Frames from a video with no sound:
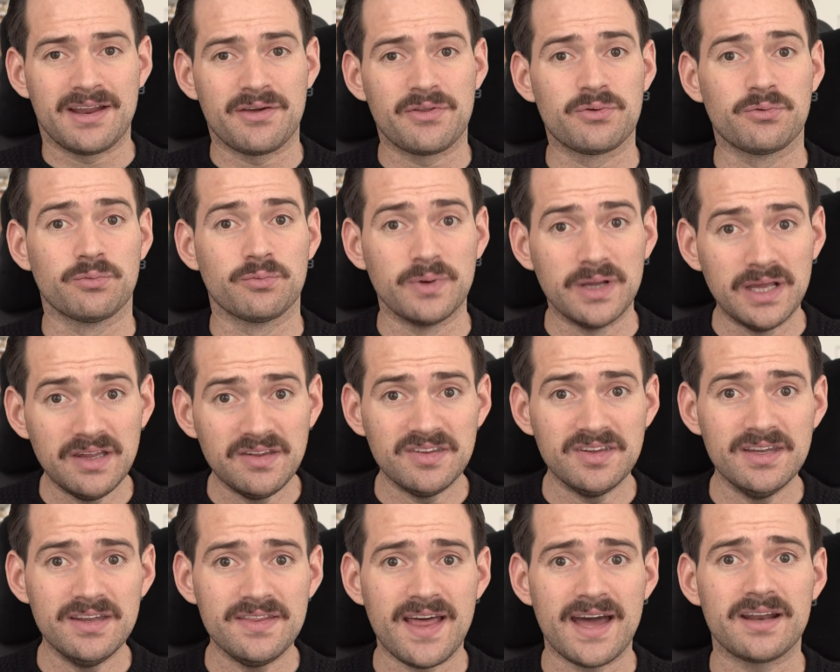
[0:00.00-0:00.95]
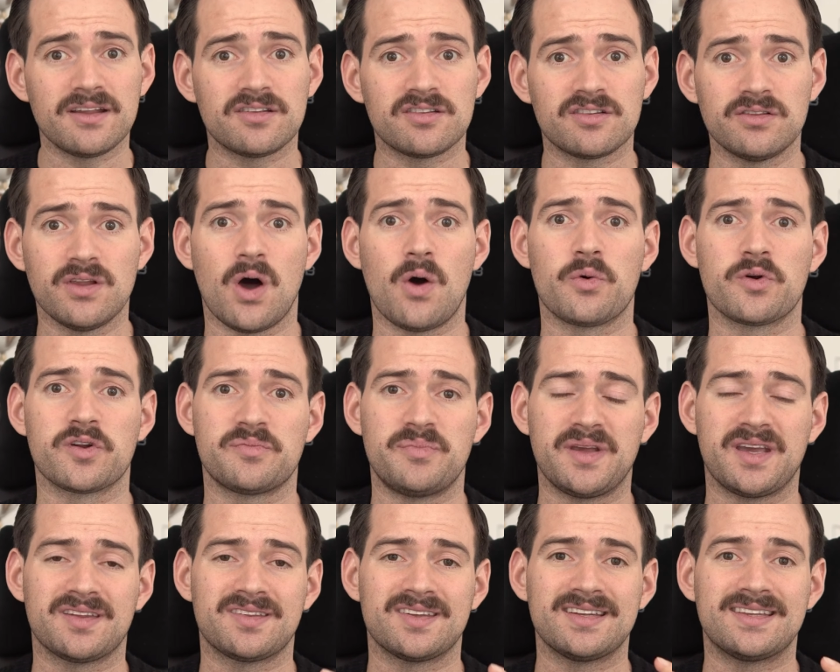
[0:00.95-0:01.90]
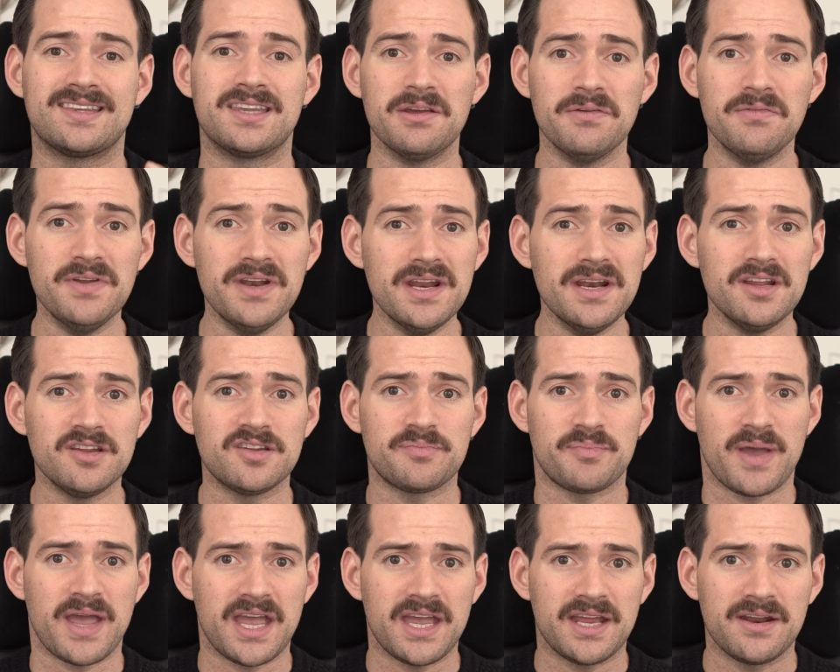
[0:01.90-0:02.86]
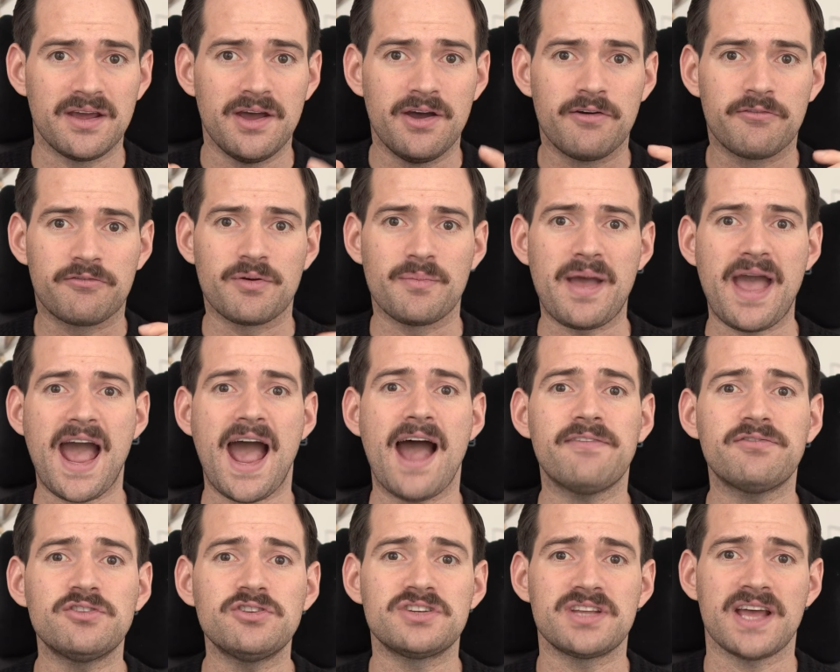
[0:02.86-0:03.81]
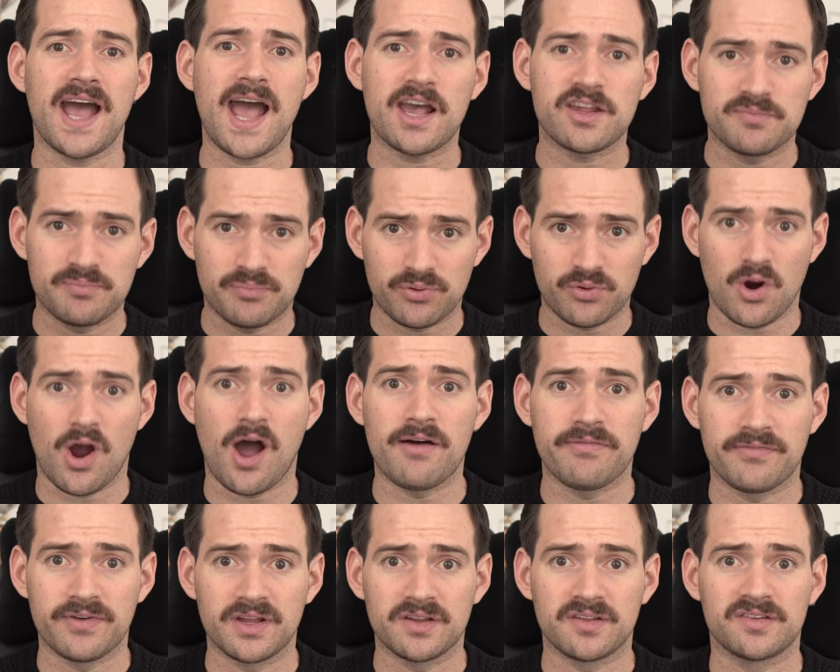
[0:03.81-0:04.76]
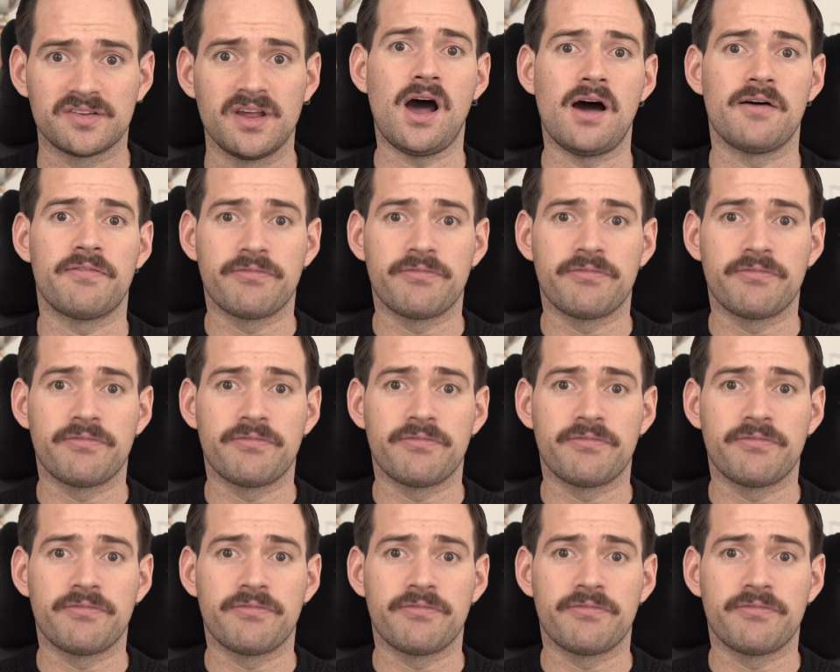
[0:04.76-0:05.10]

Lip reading: Now, the reason that it's lower is because a dividend is paid from after-tax profits